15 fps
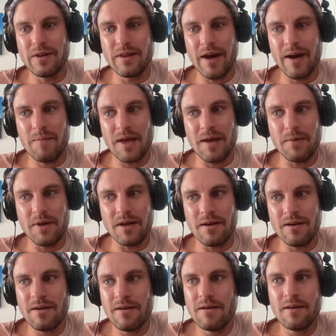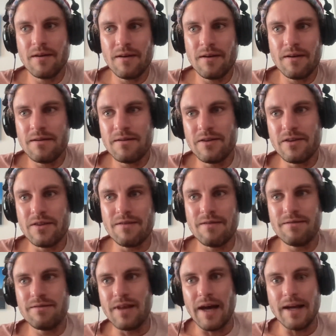in that maybe
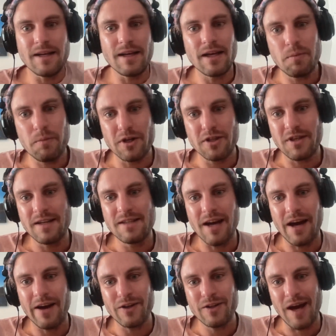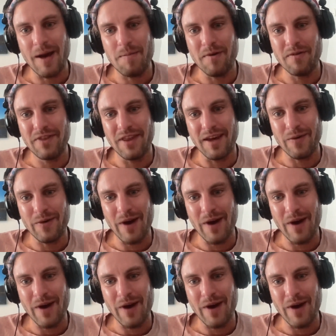90th percentile type of thing